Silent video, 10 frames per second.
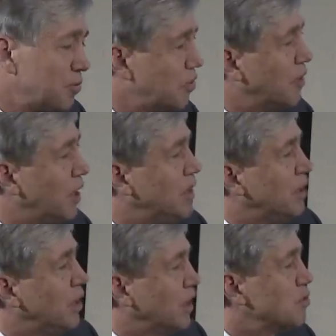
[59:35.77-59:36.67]
that
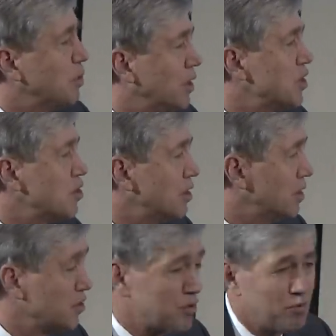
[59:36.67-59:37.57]
provided an explanation
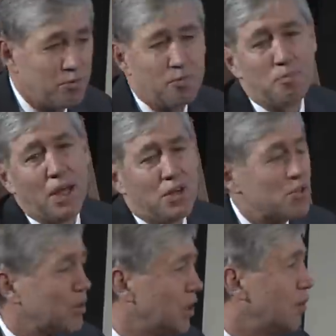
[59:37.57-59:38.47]
that this
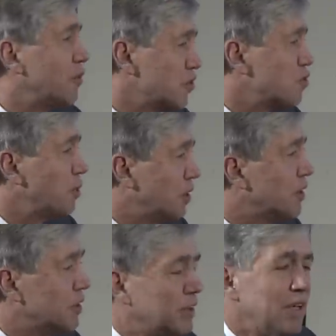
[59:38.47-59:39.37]
major health
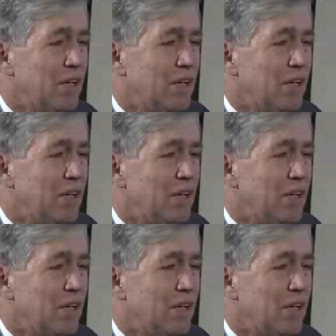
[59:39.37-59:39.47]
disparity